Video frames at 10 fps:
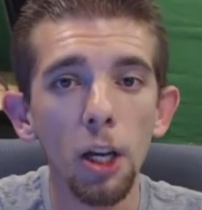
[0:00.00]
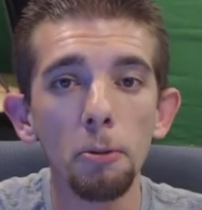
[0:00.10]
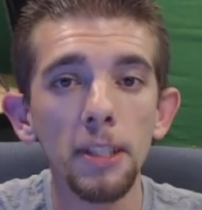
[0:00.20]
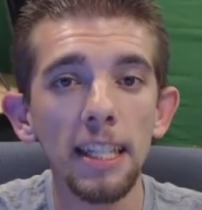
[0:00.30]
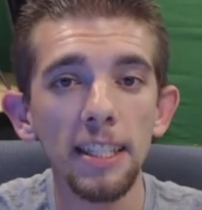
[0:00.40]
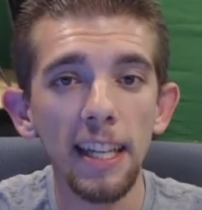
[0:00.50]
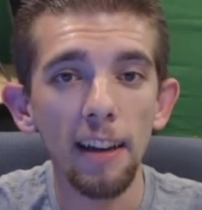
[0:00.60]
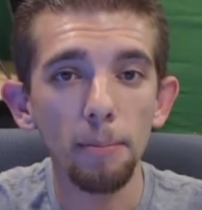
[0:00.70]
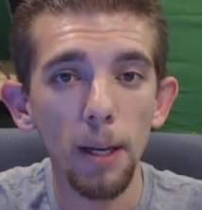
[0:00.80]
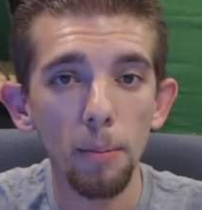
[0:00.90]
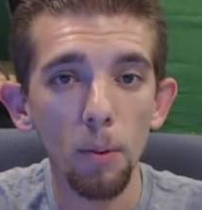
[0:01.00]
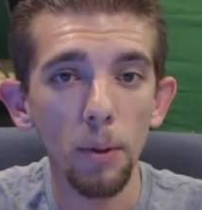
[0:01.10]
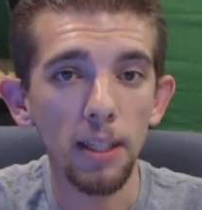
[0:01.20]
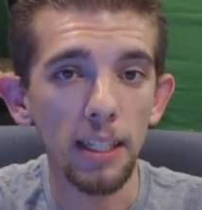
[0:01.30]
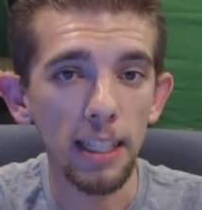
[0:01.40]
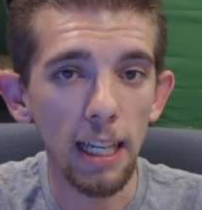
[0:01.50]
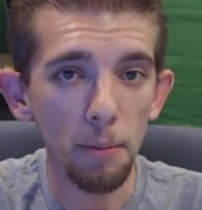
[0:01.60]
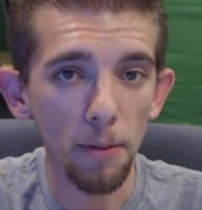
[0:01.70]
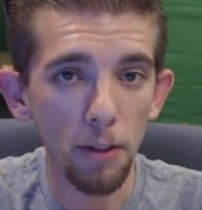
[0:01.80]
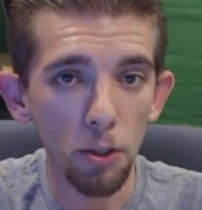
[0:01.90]
who is a staff member within
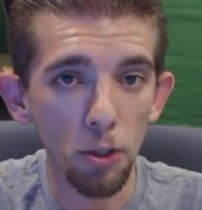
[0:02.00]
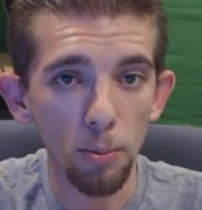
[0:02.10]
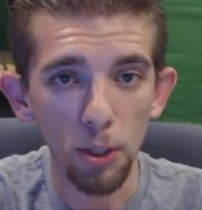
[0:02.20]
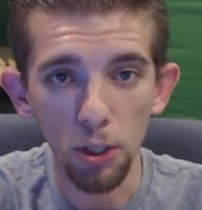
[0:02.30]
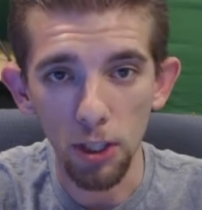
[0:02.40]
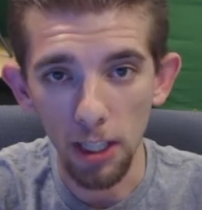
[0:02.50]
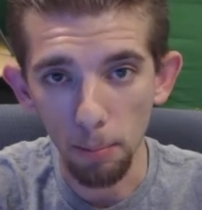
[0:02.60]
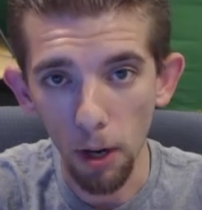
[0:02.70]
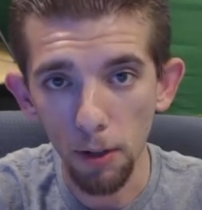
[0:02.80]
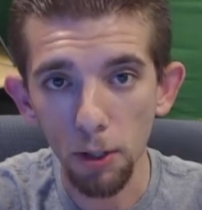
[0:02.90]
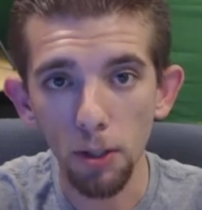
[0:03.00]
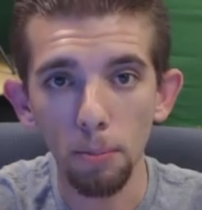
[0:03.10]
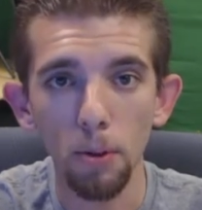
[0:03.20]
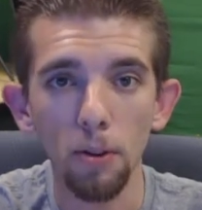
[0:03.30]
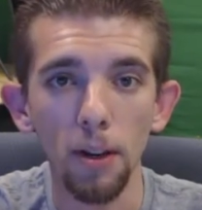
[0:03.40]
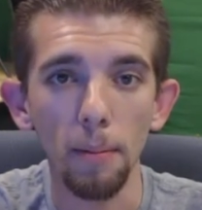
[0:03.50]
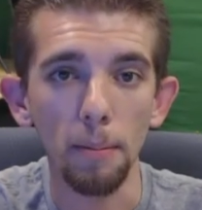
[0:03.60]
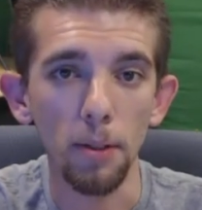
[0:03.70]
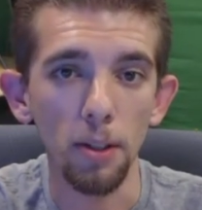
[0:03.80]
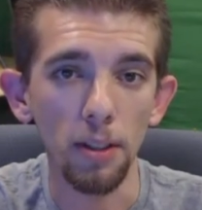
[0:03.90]
Gamerfuzion, which is the partnership program
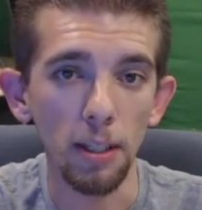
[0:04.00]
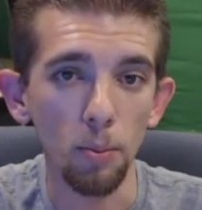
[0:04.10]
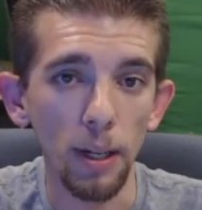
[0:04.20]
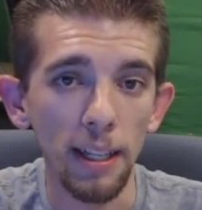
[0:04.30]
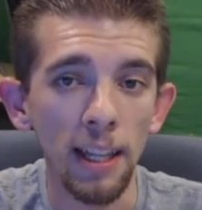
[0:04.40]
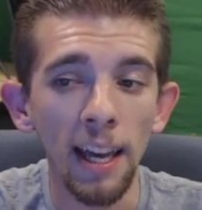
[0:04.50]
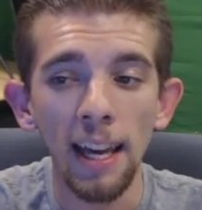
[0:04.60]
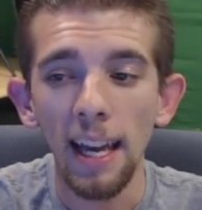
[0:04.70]
I'm currently with,